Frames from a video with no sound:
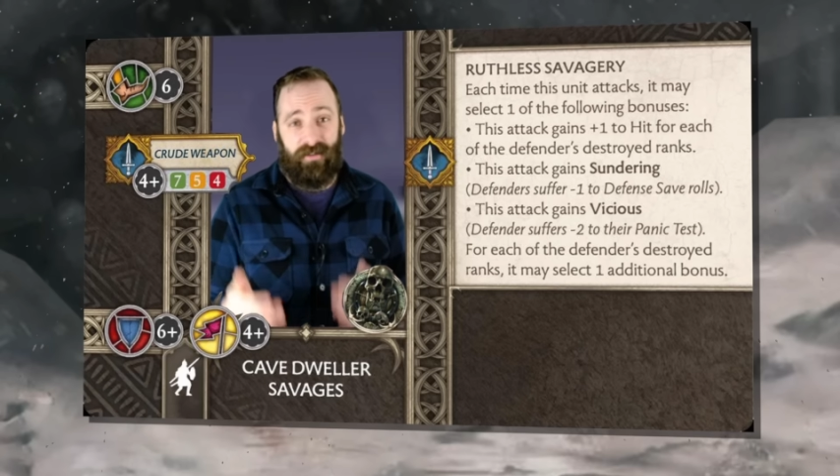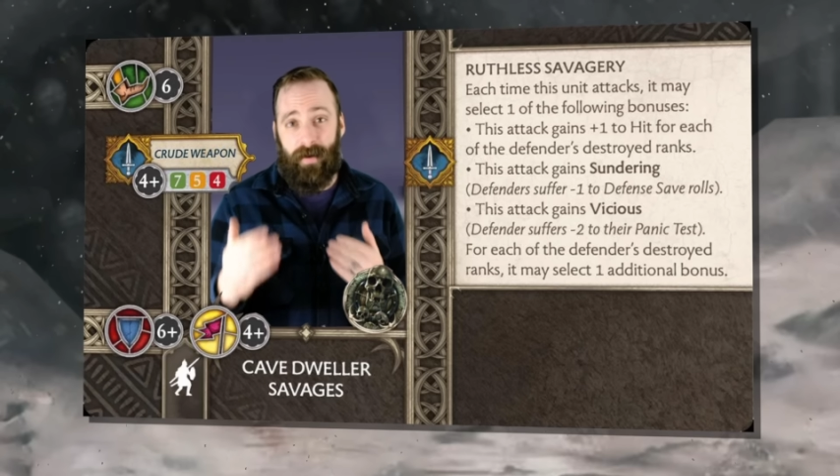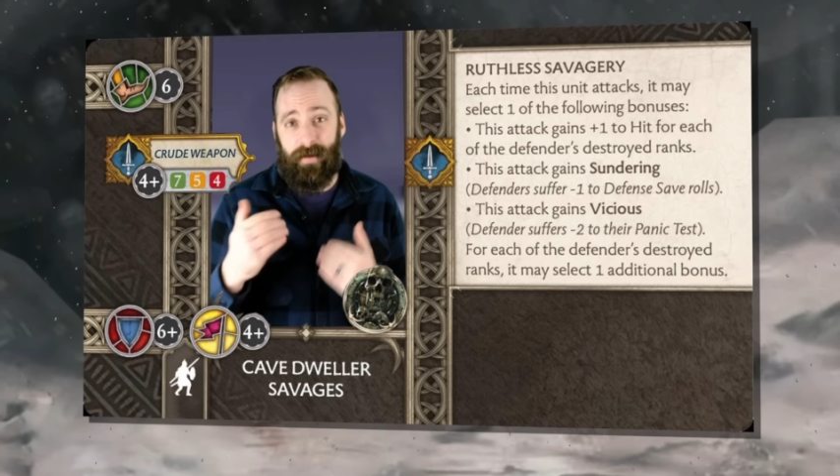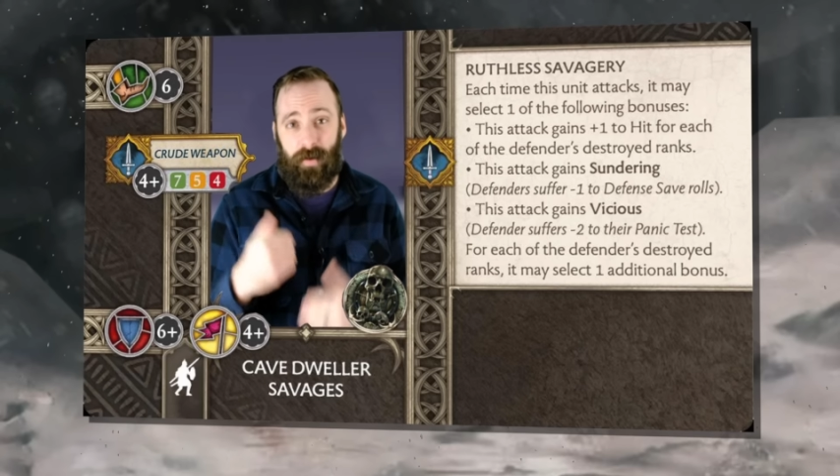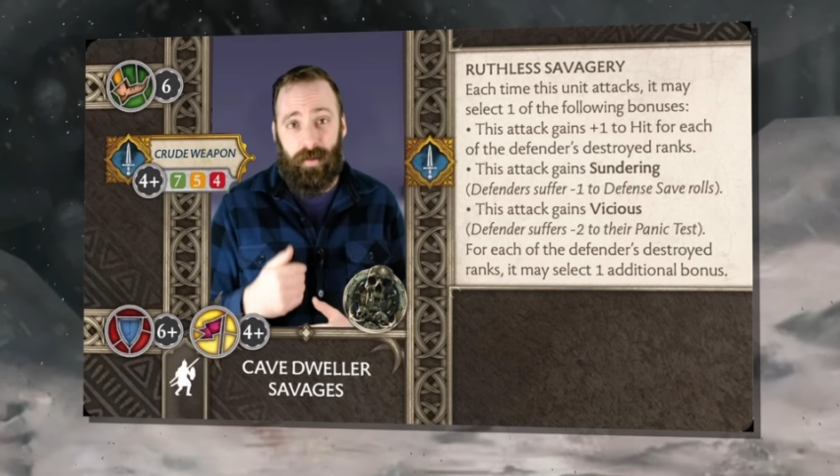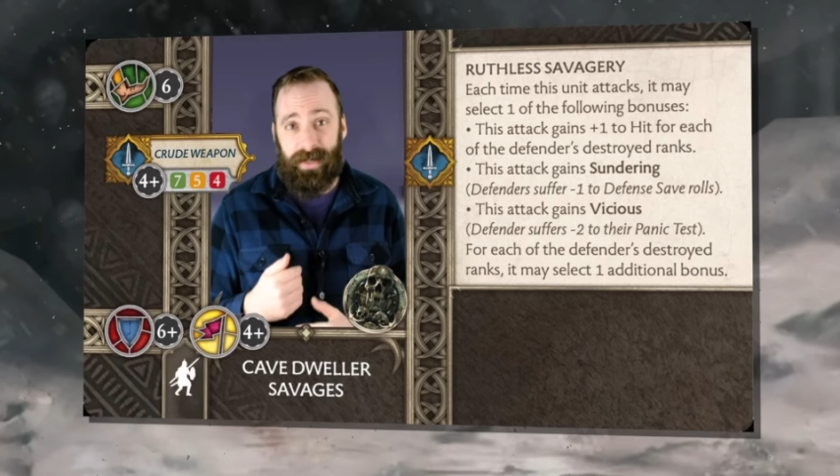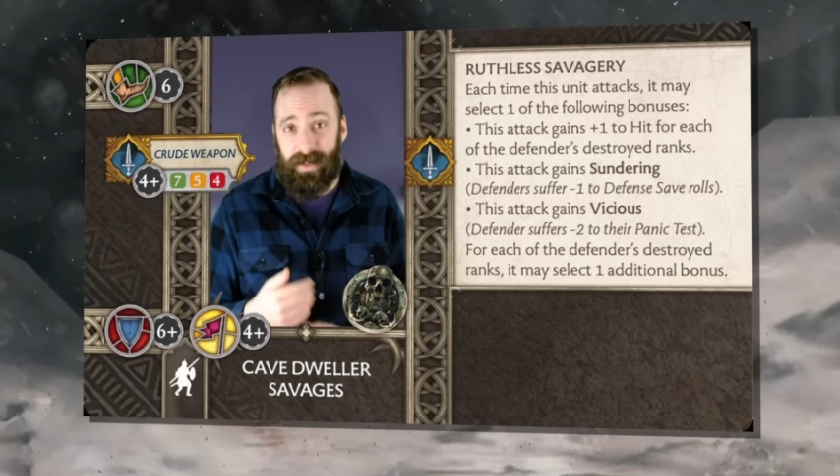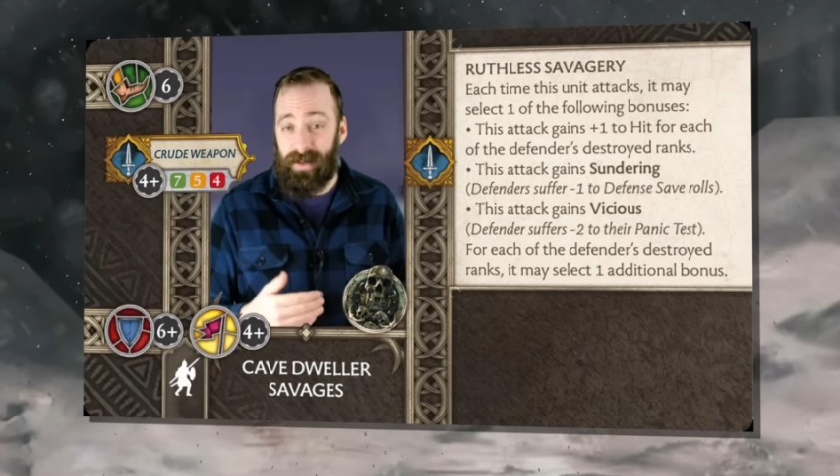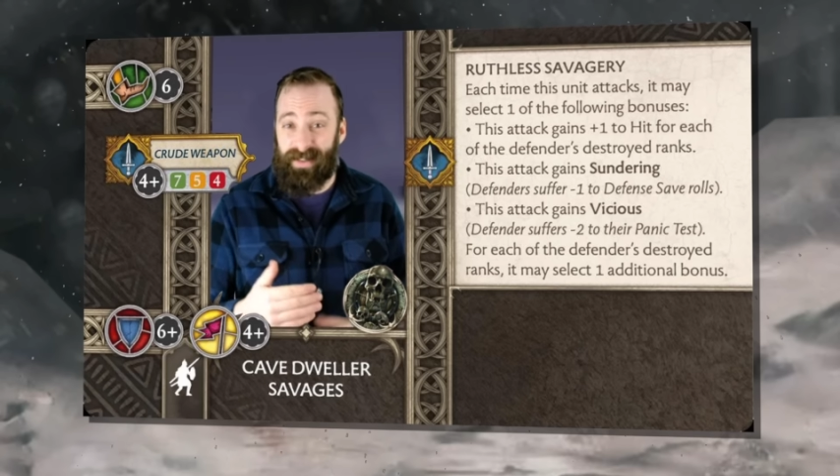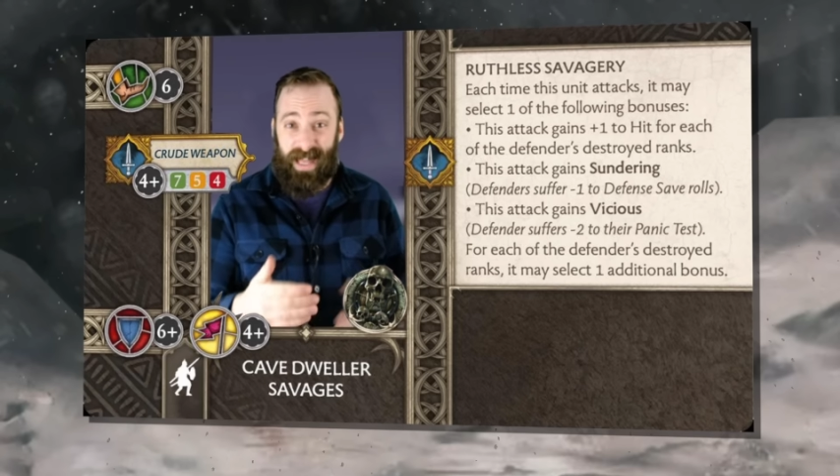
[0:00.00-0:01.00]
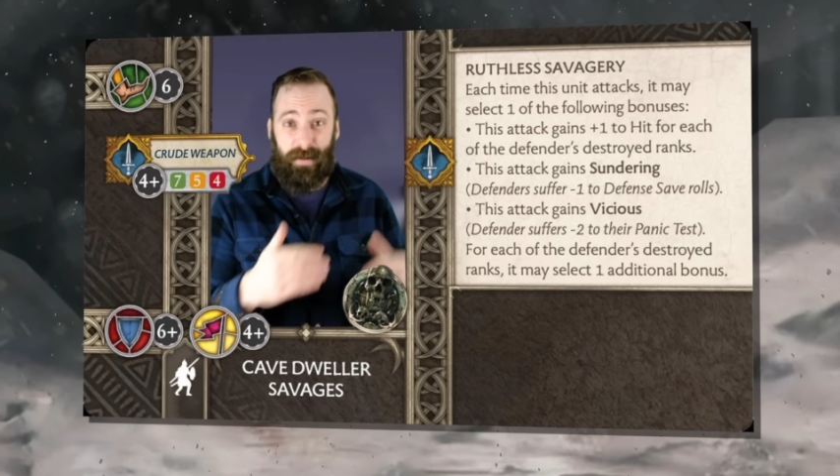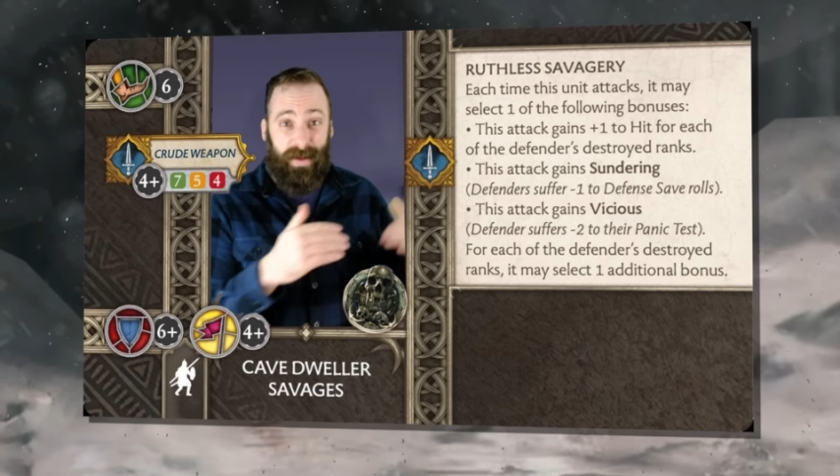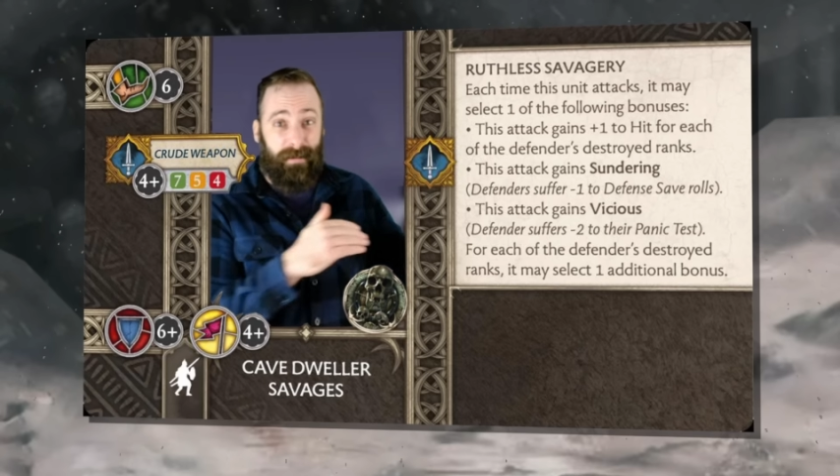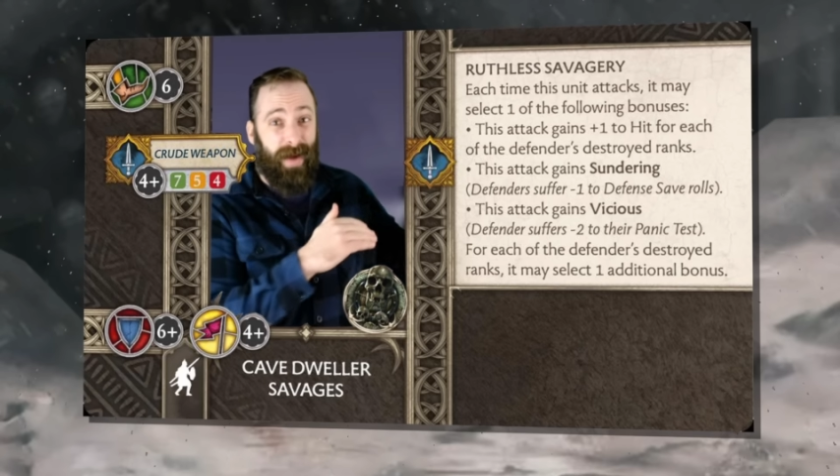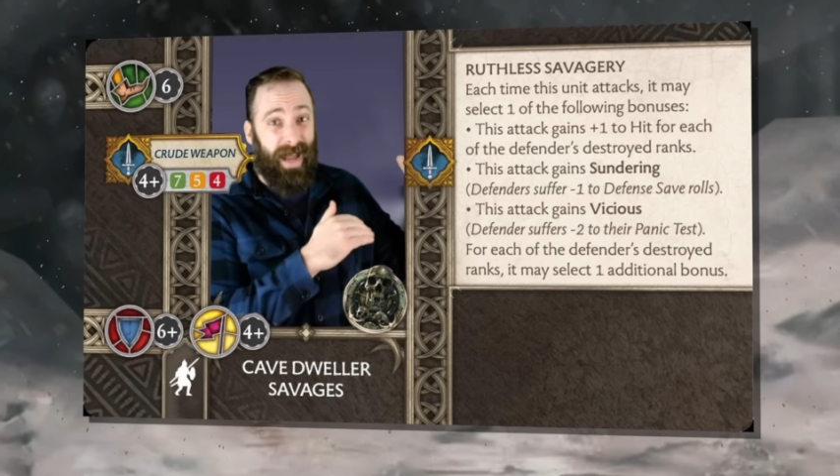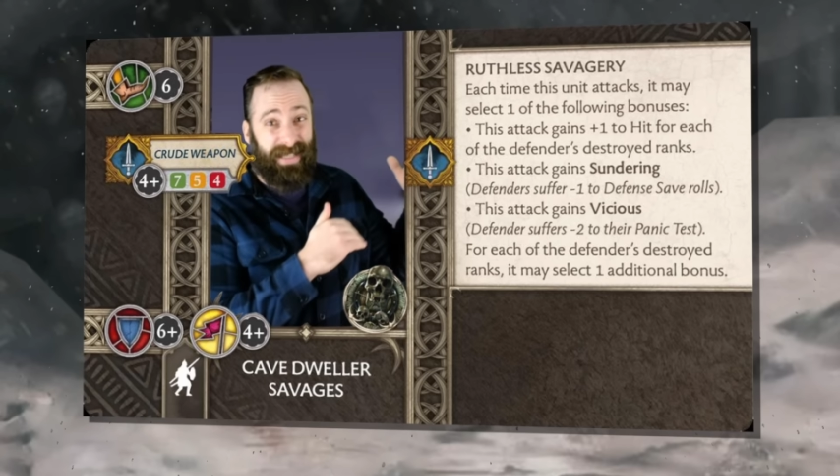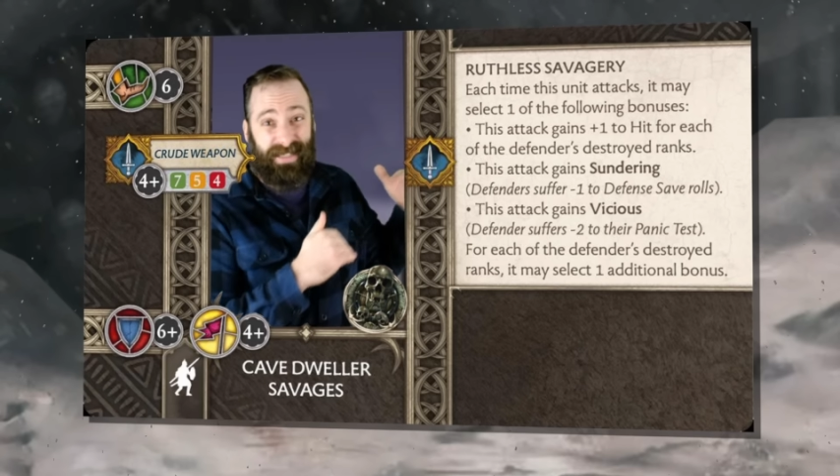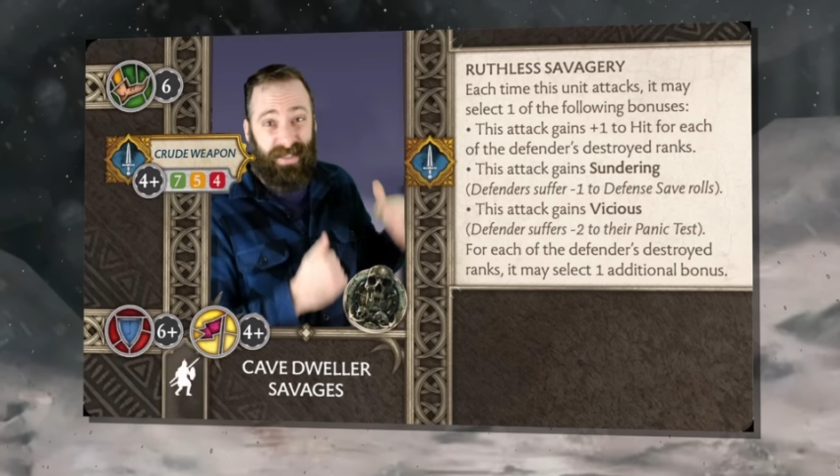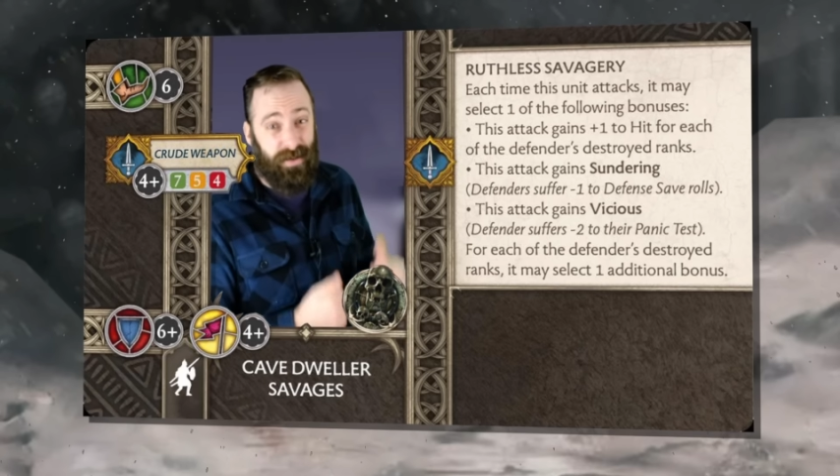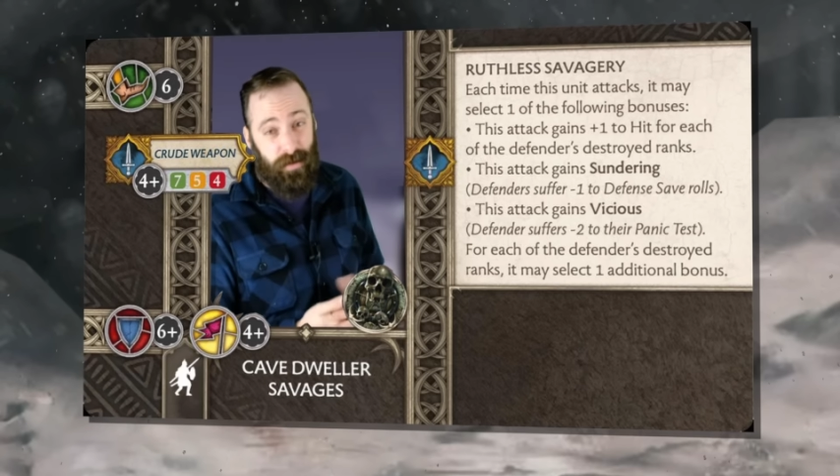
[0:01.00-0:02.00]
From the rear, that'll be
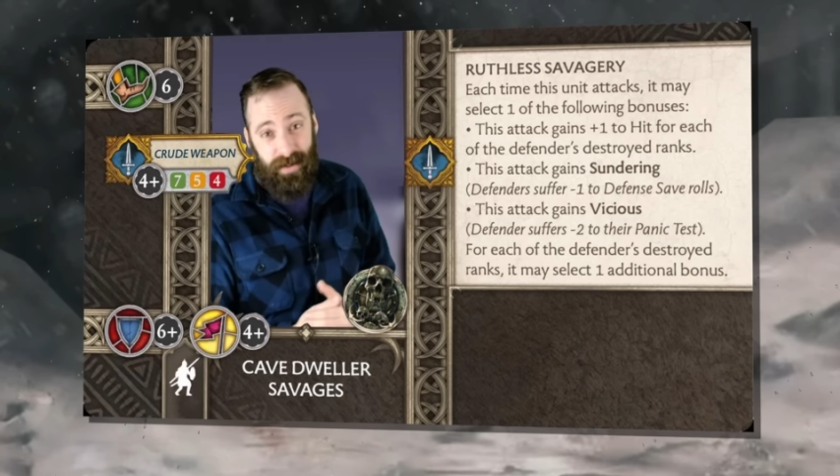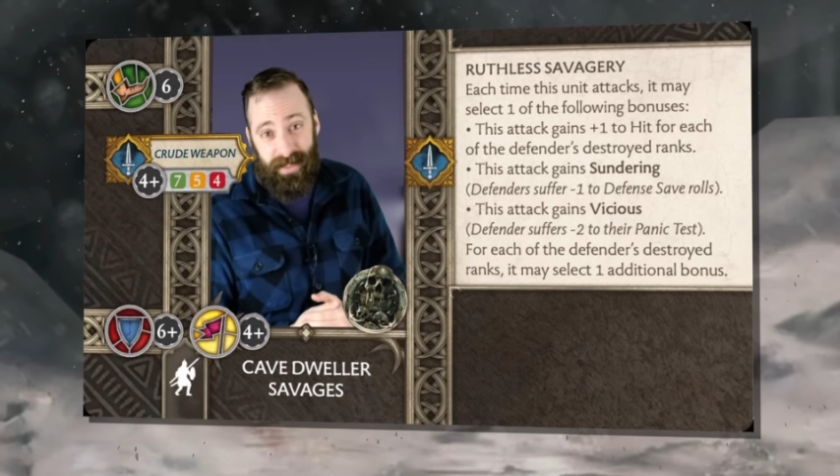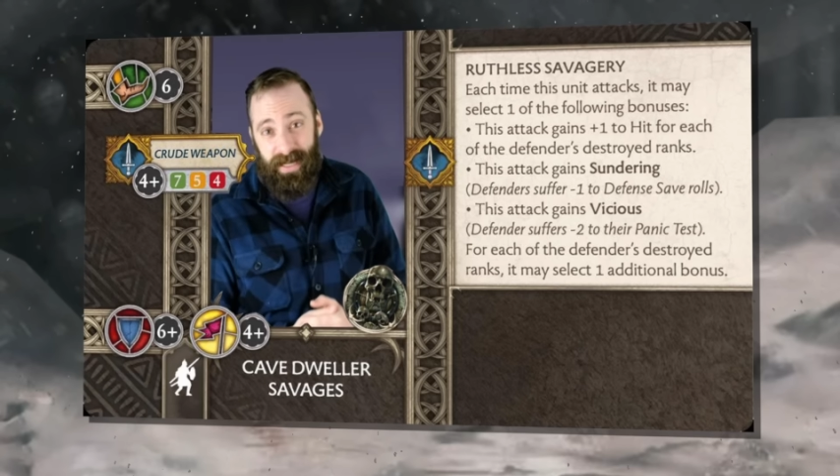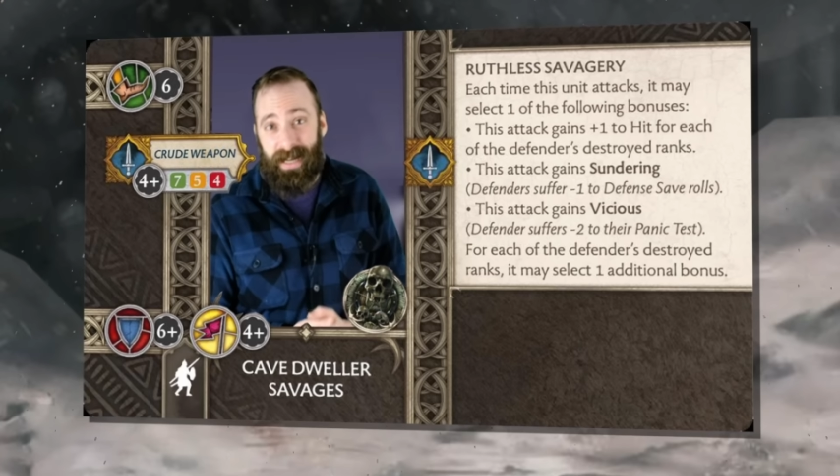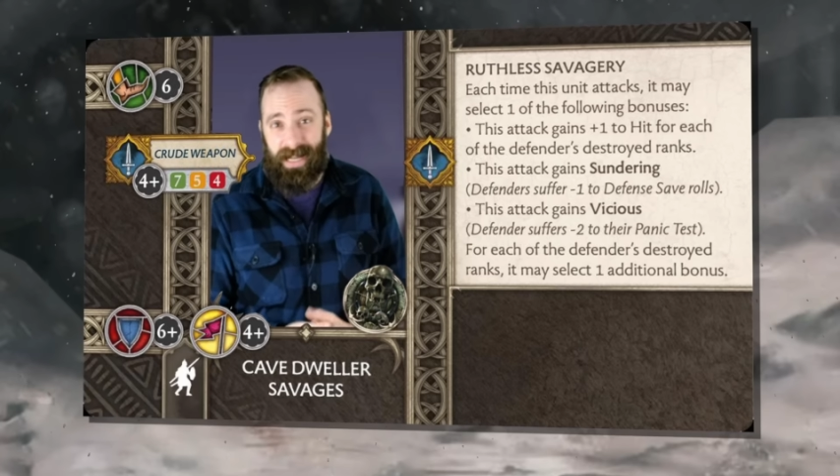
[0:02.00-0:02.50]
-3.